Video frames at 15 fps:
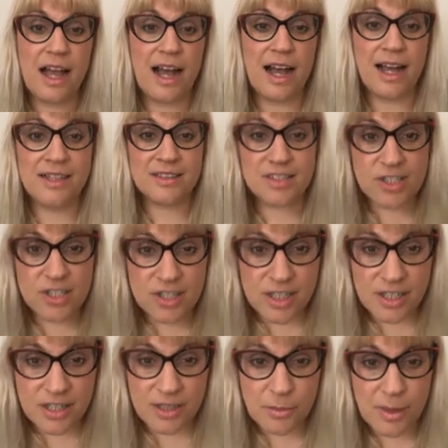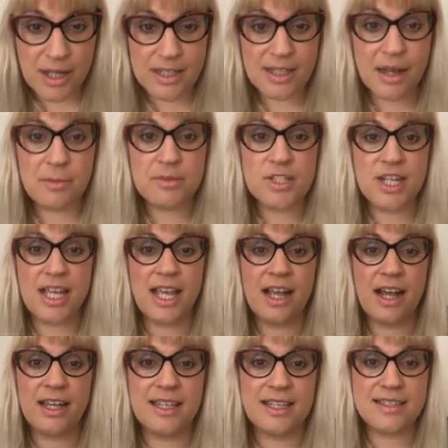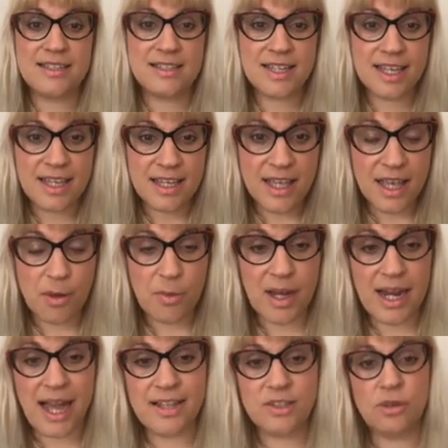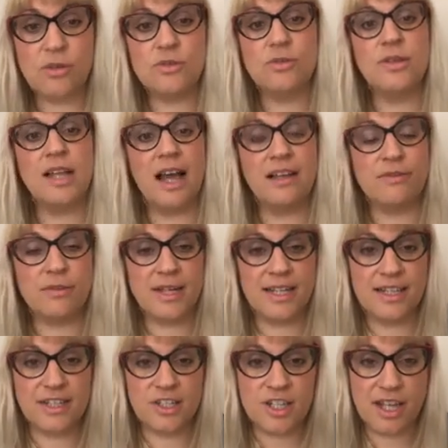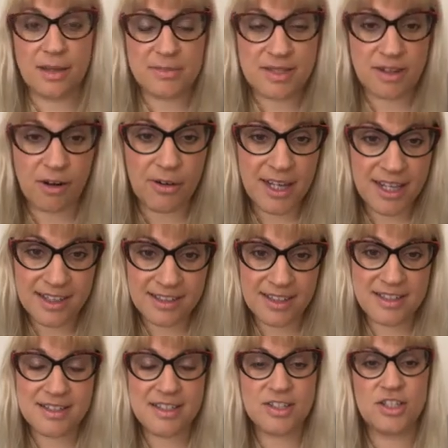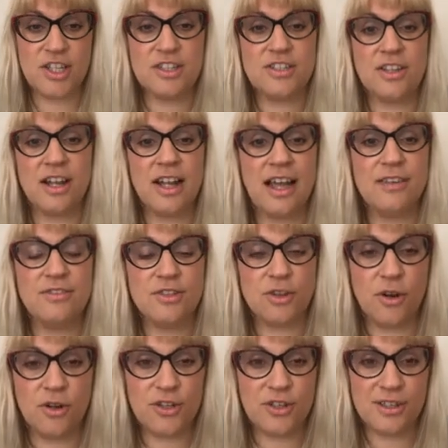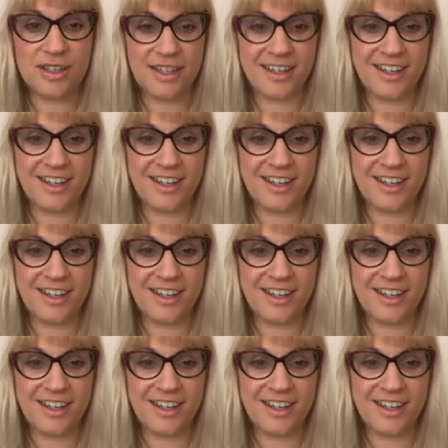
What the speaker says: And welcome, Jay. I can see, well, I don't do live reading, Jay, I'm sorry. This is just a live talk.